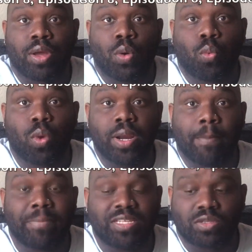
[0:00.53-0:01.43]
What up,
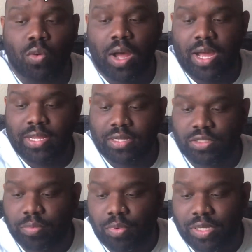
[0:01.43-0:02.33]
B Squad? It is your
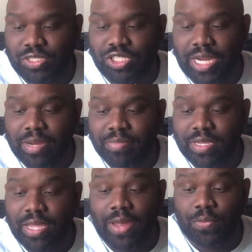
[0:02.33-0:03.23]
boy
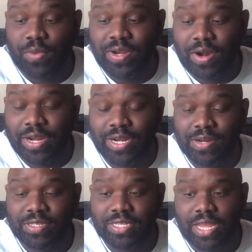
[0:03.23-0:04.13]
JB, and we are here
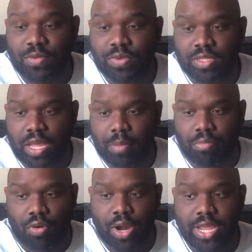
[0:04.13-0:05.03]
today with a
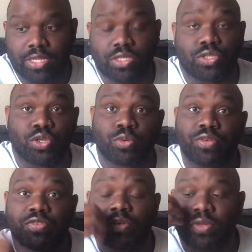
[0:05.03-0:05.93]
brand new
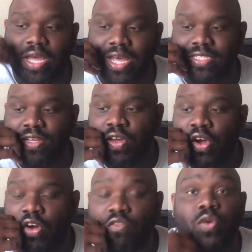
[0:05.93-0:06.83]
review, you guys,
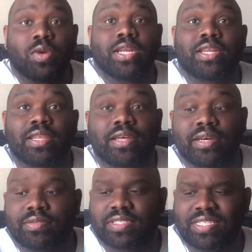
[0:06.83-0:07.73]
for Ready to
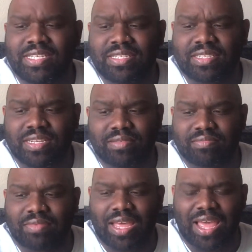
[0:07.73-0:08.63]
Love season
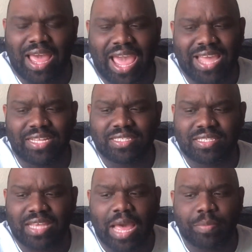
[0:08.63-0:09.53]
8,
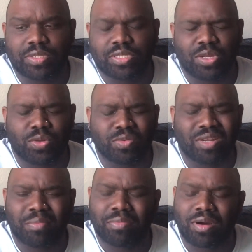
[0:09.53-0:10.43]
episode
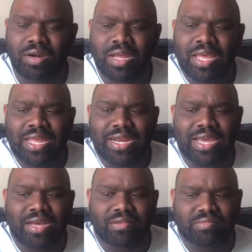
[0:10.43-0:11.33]
number.
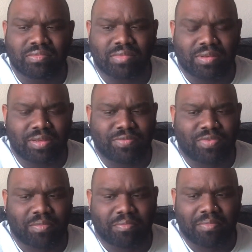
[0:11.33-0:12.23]
Now,
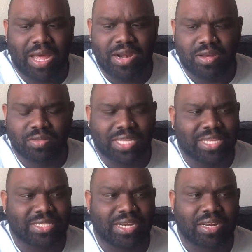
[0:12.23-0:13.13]
from my notes, I
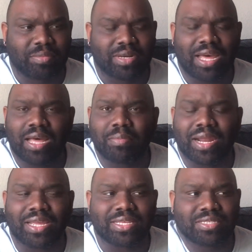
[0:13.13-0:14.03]
say number 9, but I
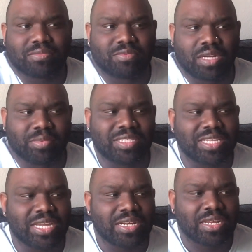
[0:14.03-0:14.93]
guess it's number
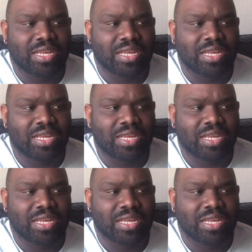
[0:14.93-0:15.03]
10.